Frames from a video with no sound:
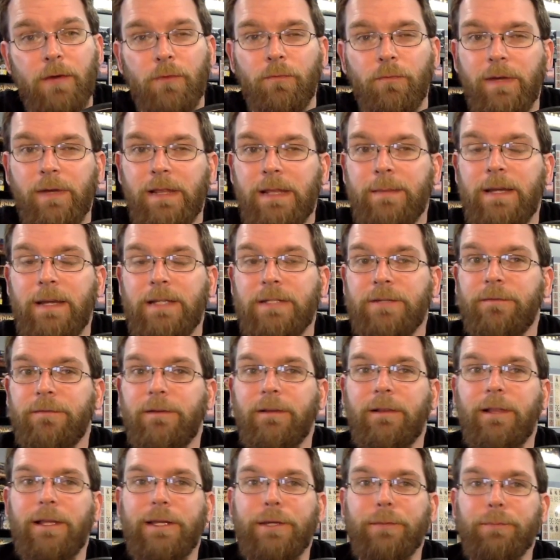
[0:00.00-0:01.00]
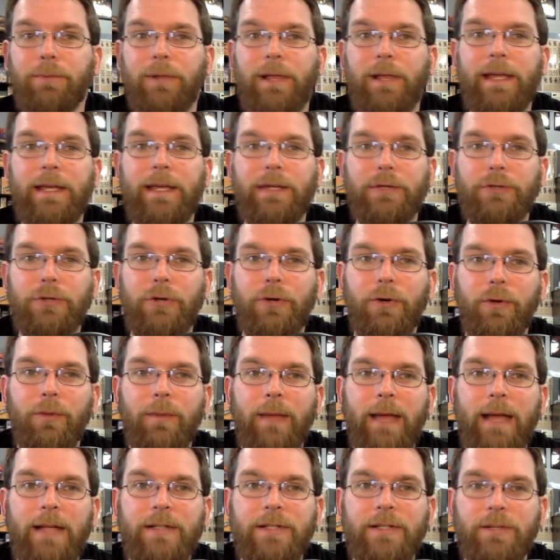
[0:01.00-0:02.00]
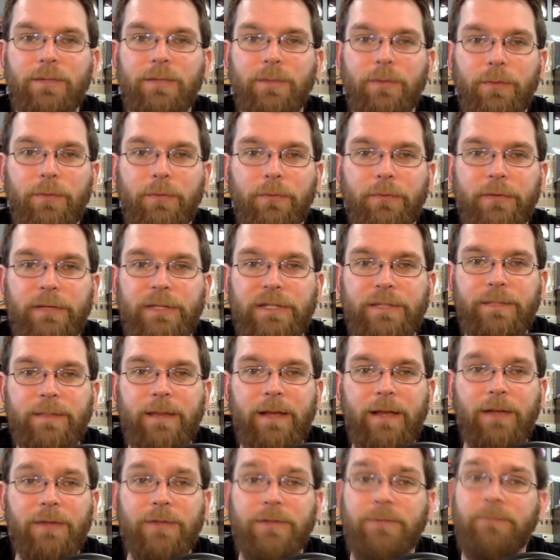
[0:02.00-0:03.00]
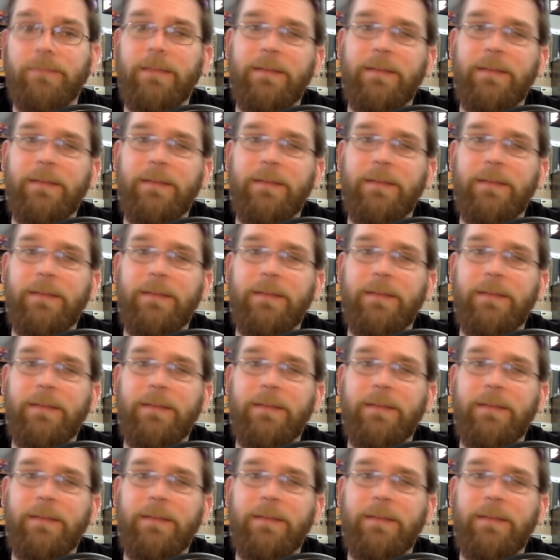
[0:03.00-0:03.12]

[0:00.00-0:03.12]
Really makes you feel like you're playing Eternal Magic with free spells.